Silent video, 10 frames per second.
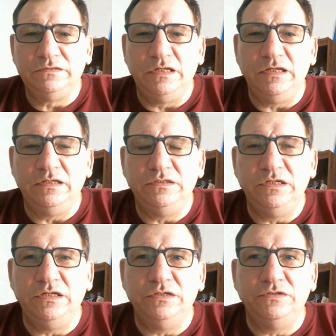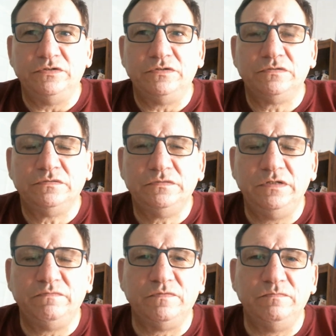they needed their
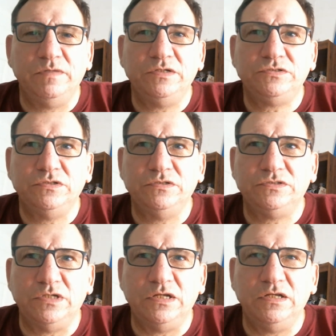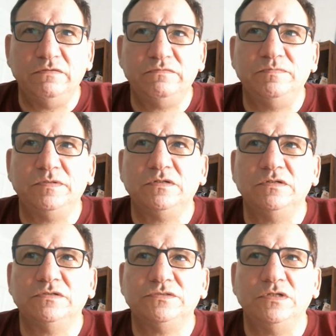information saved
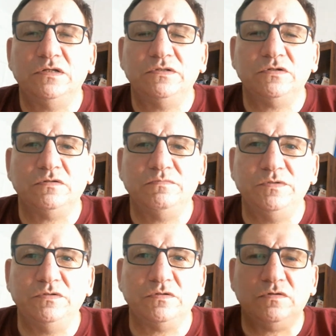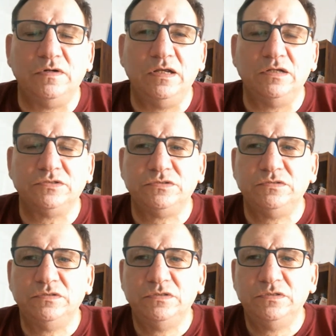because their computer
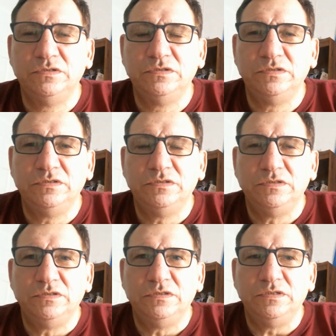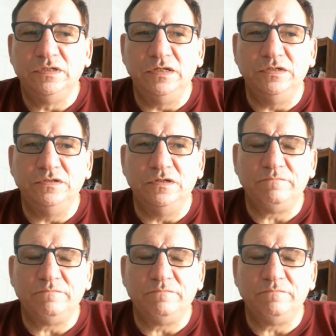crashed and